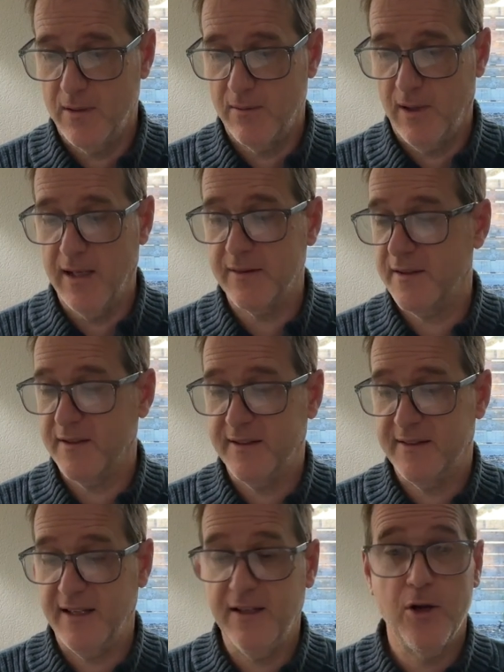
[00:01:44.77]
right? The
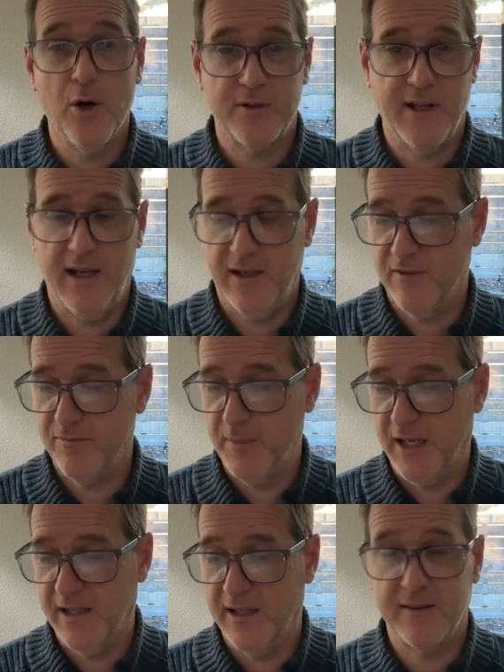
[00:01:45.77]
denotative
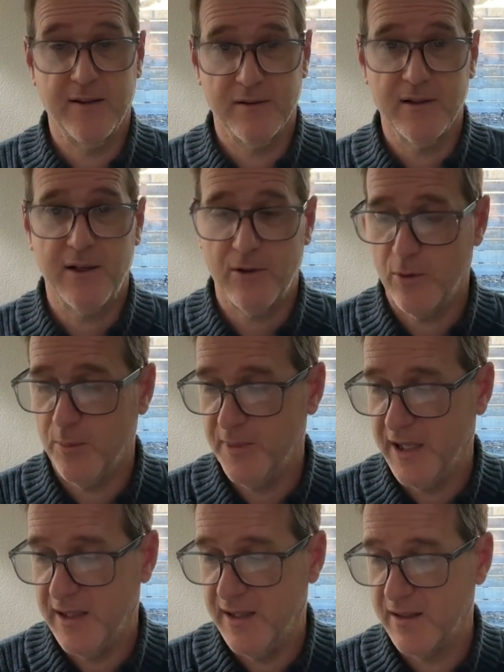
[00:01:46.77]
meaning, the literal
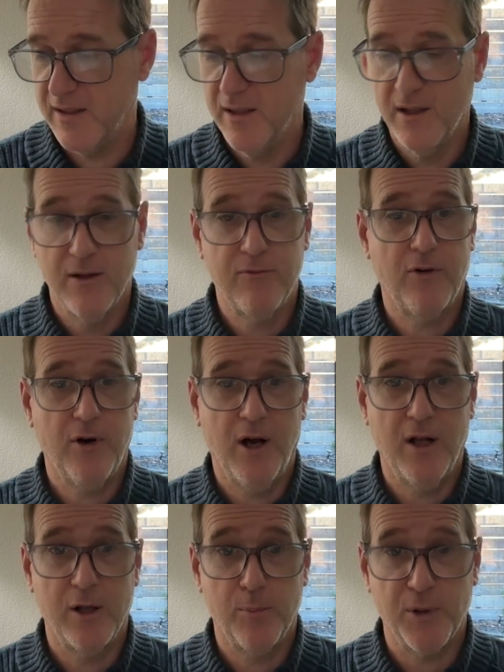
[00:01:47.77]
meaning for
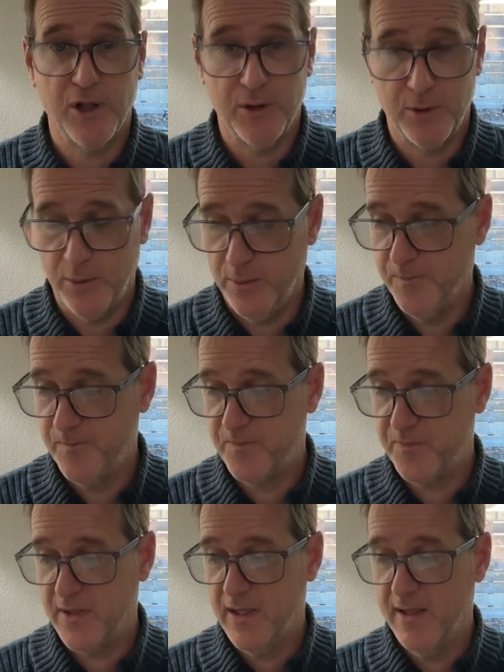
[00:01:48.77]
hullabaloo,
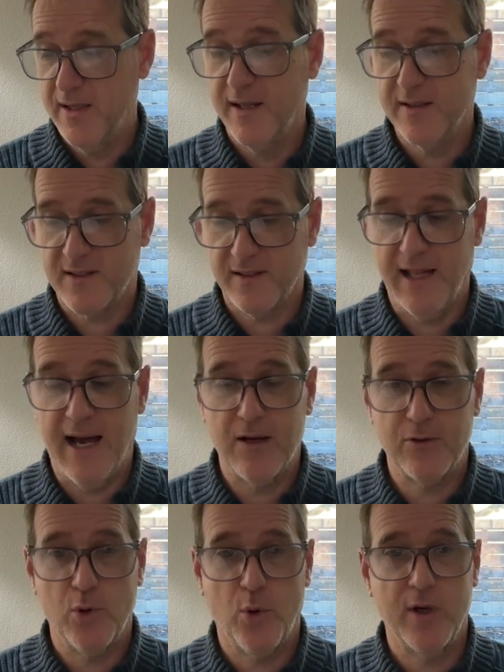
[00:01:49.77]
is a
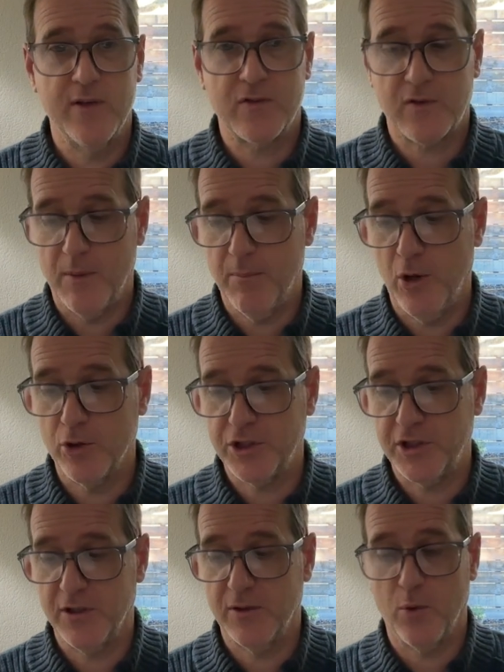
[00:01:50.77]
loud noise,
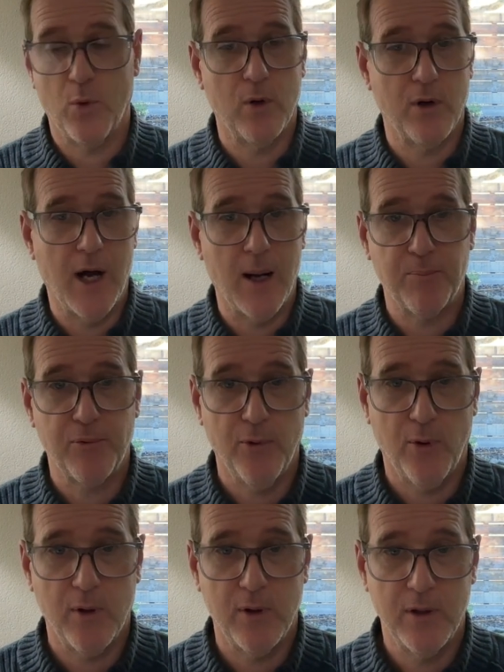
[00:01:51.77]
commotion, or
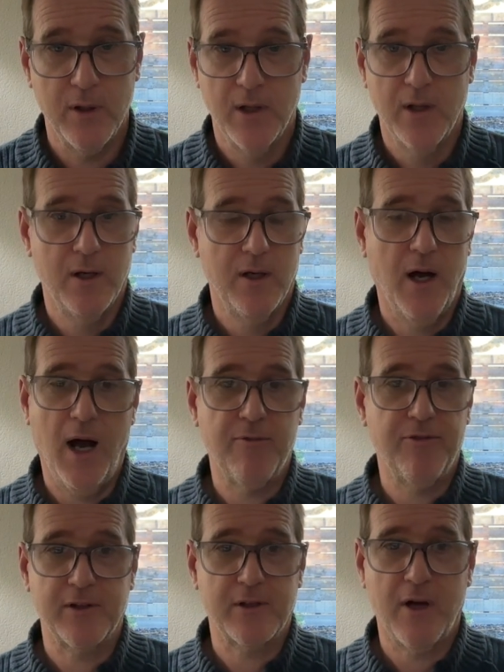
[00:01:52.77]
uproar,
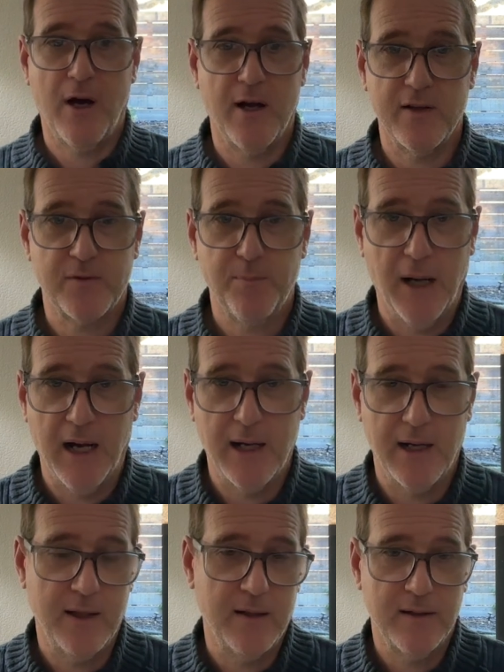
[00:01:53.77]
often caused
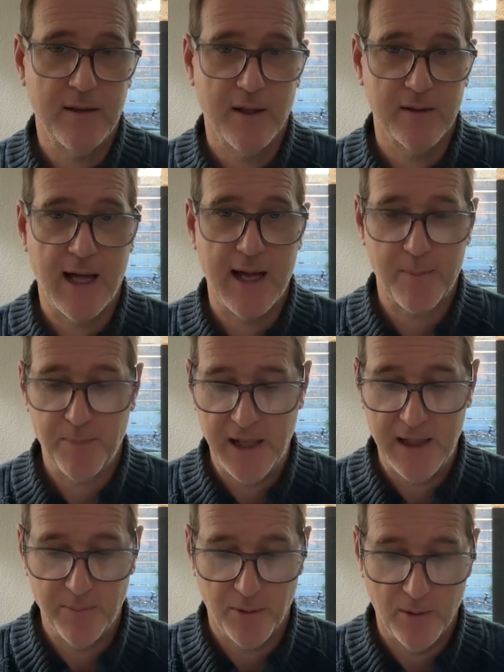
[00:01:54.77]
by a lot of
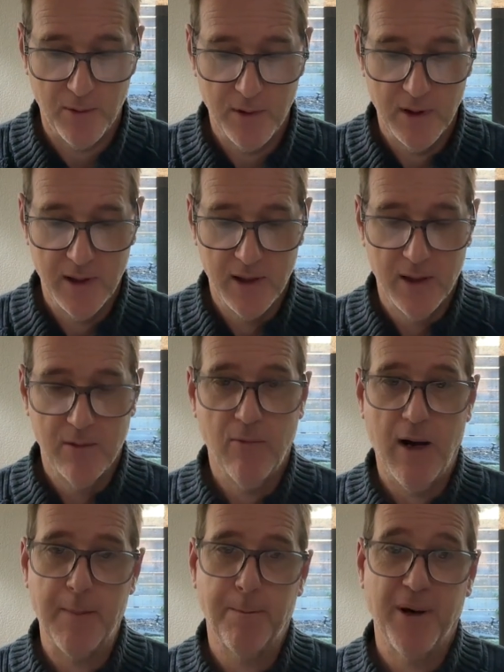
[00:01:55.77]
people,
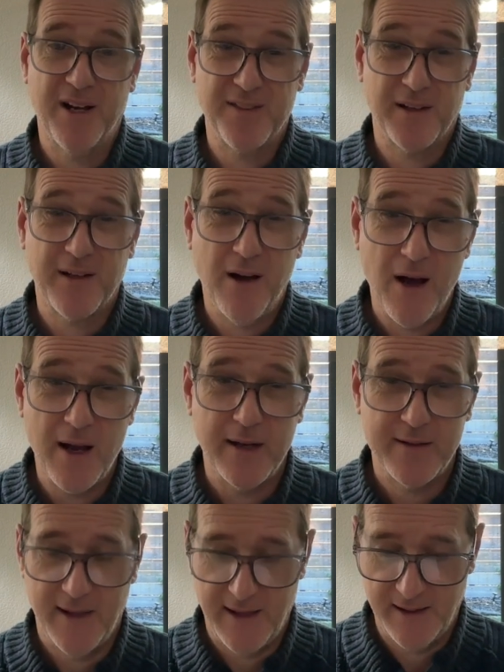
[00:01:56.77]
right? But in the
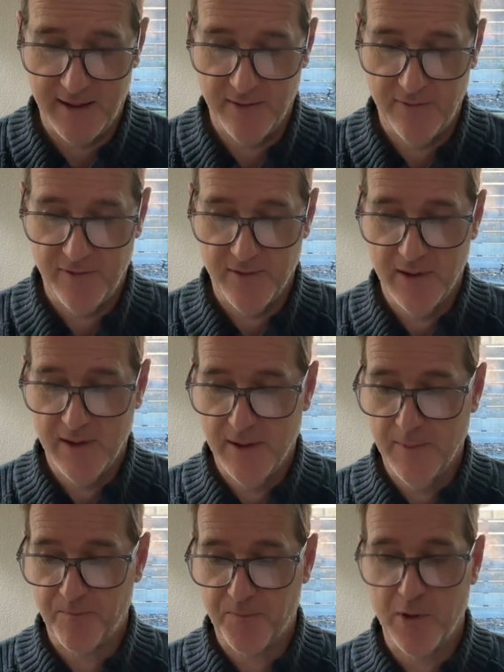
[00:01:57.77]
connotative,
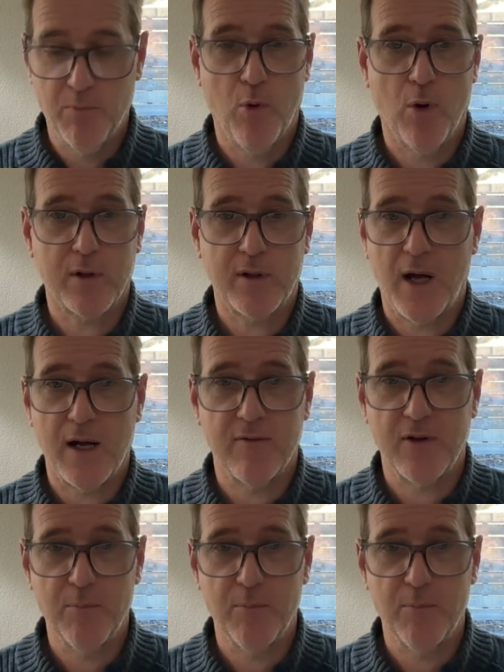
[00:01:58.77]
the more kind of